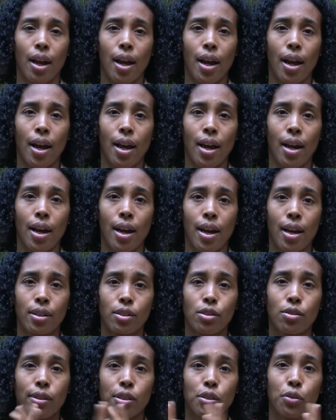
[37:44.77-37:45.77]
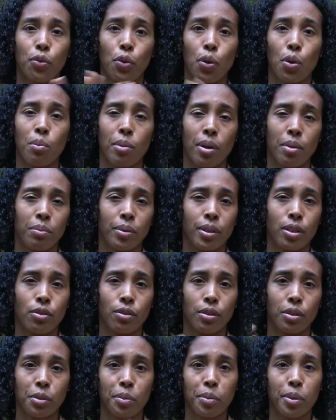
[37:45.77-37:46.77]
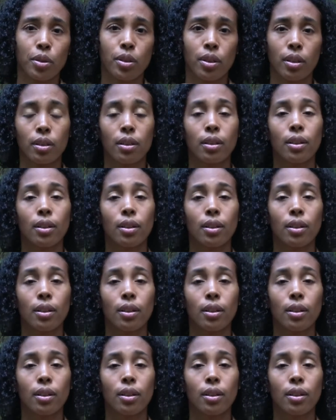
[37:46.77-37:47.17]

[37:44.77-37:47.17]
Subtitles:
and transform and be transmuted.